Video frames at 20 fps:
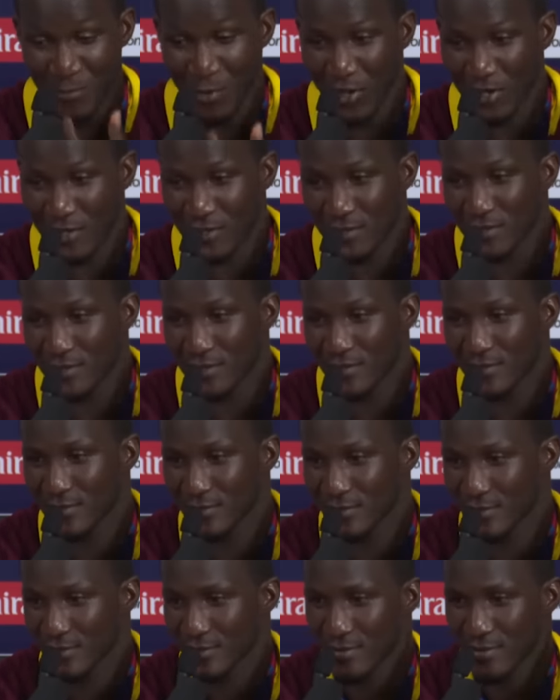balls,
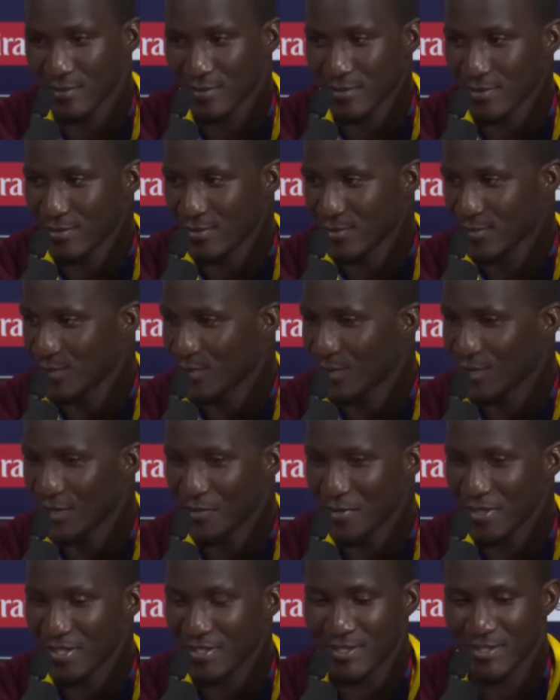all
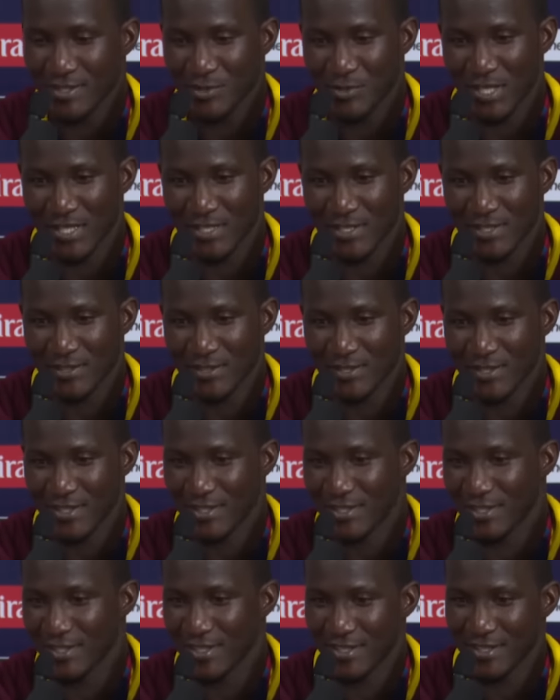of us in
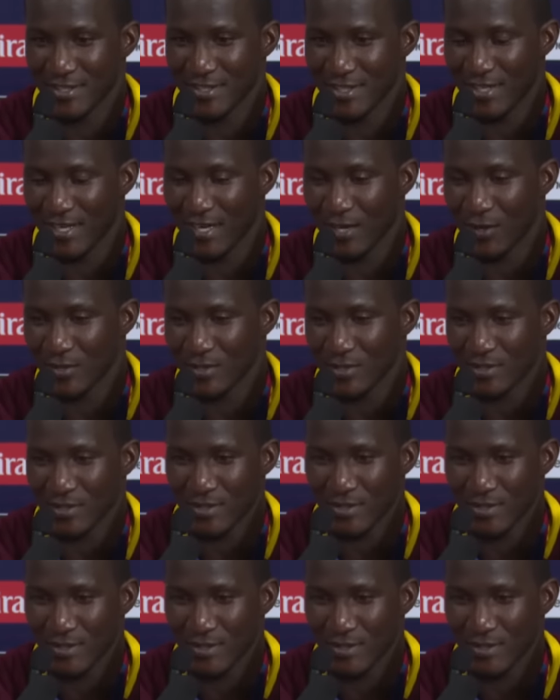the dugout.